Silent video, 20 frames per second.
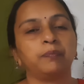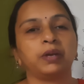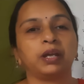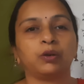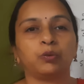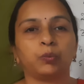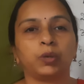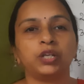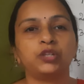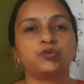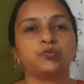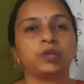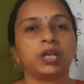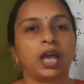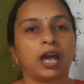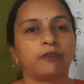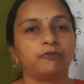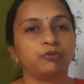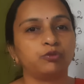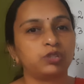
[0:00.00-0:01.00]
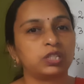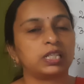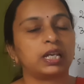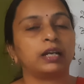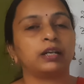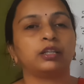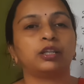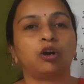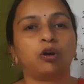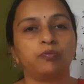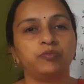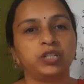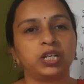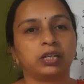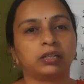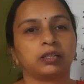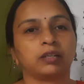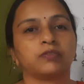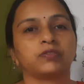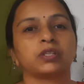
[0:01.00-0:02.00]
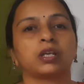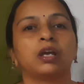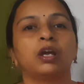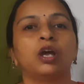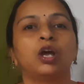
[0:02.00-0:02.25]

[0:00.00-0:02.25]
in which we have to set the objectives.